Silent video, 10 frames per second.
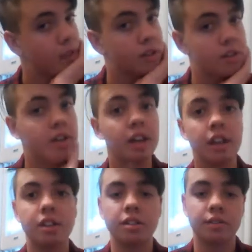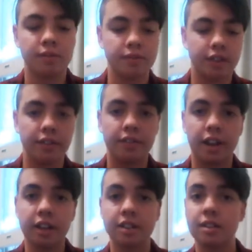So yeah, that's fun
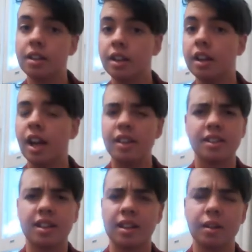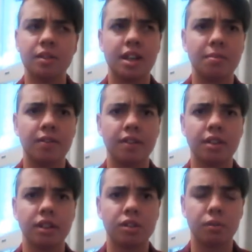facts. And there was a couple of other
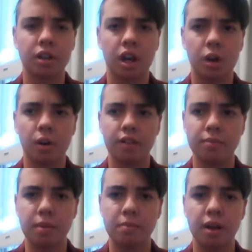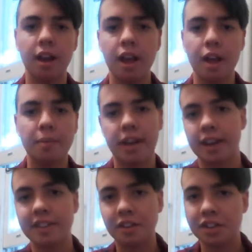things too I can't quite remember. But
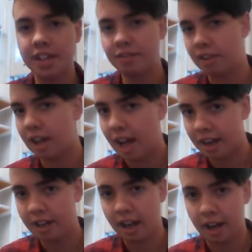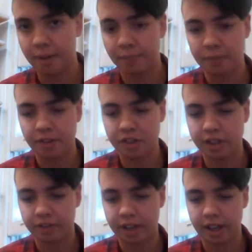yeah, they just never
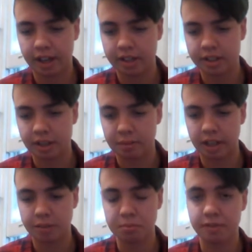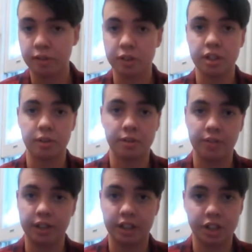had someone come in before, so they were
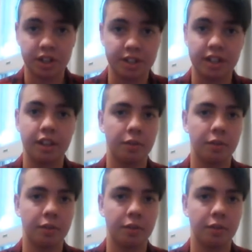really interested, and